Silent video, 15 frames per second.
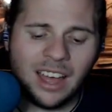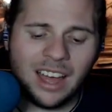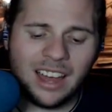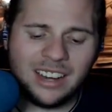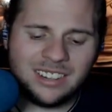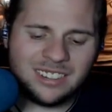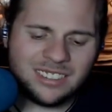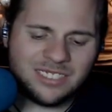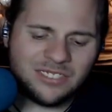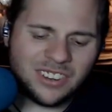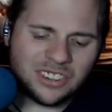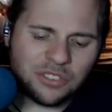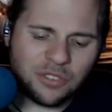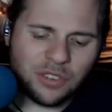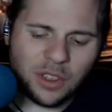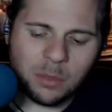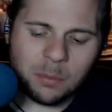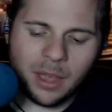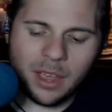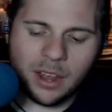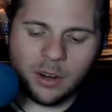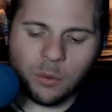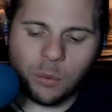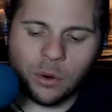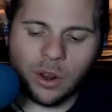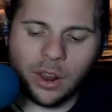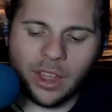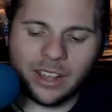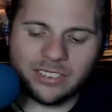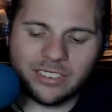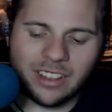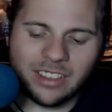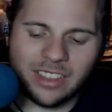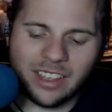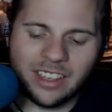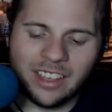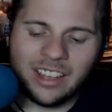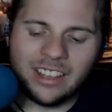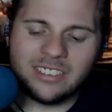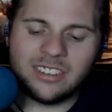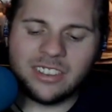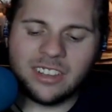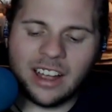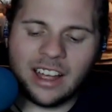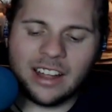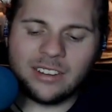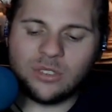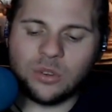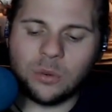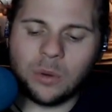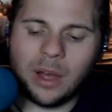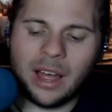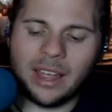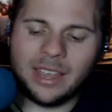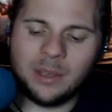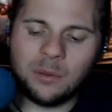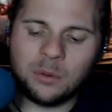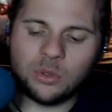and he just finished 5th by 8.25 lengths that day. Setting their heights too high, he was